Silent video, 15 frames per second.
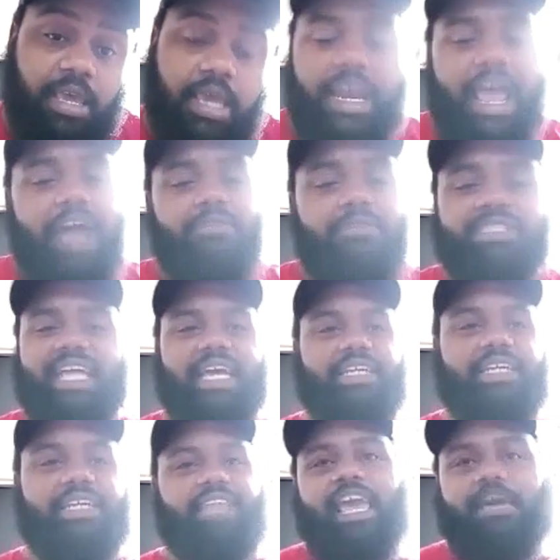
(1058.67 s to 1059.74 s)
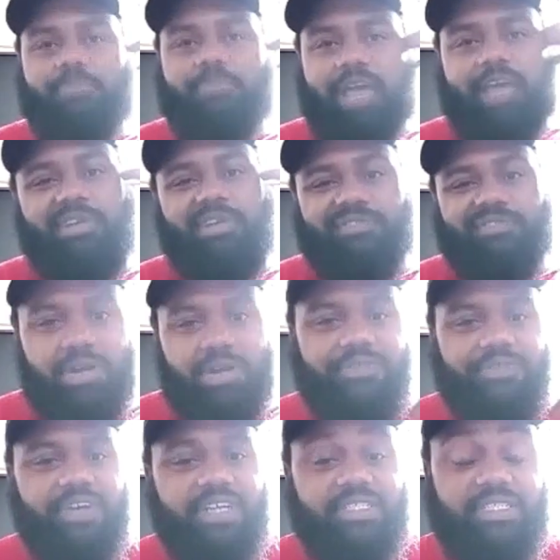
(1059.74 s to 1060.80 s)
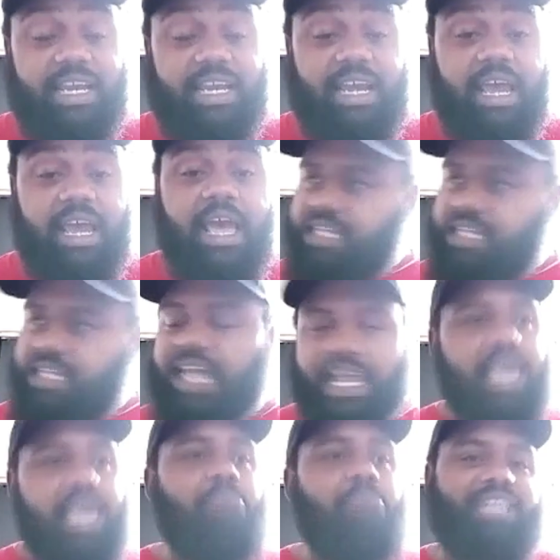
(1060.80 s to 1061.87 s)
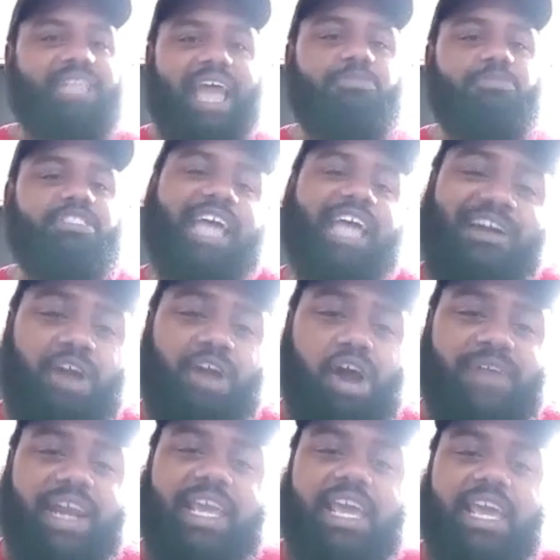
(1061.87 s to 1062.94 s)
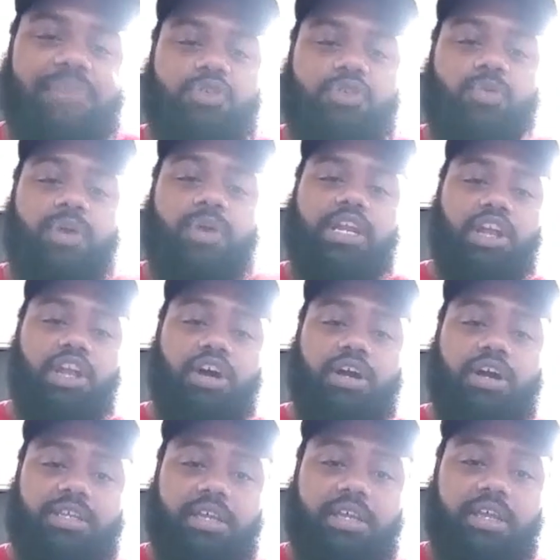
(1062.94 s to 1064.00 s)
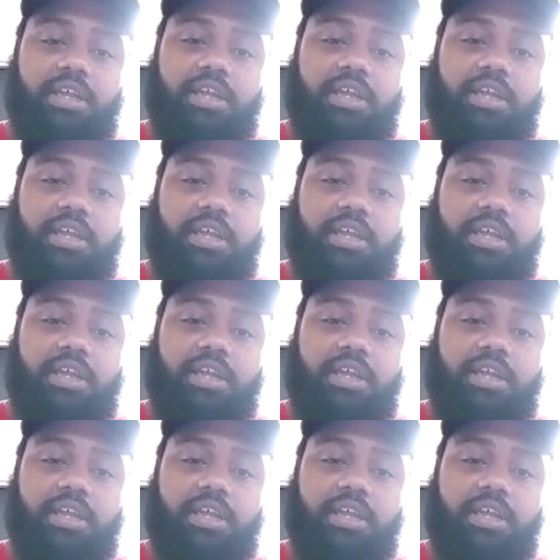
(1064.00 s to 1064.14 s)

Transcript: Now it's like, damn, like we voted for this nigga. It's like, yeah, but that was there already if you would have looked.